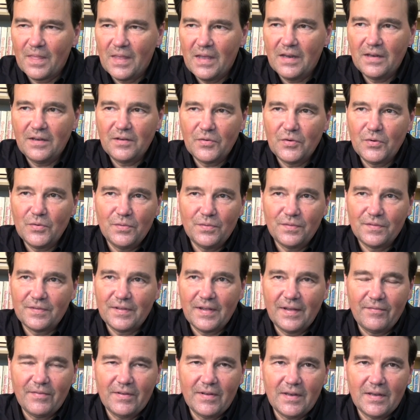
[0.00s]
in
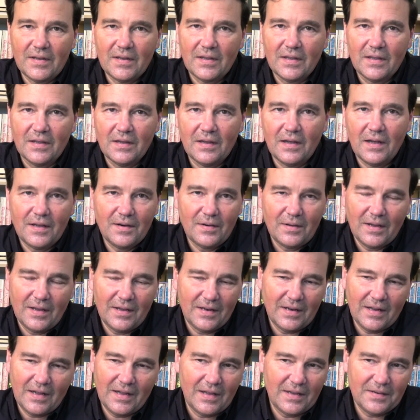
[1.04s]
270. I, I,
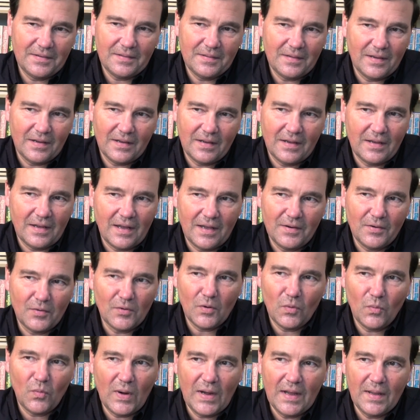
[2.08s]
I, I don't
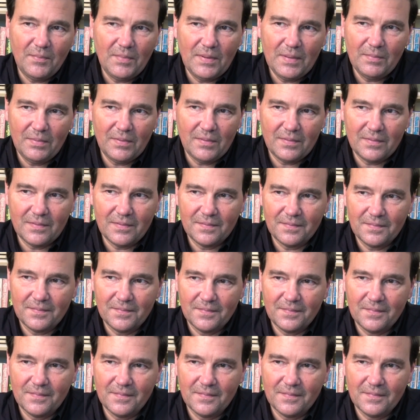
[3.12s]
know why people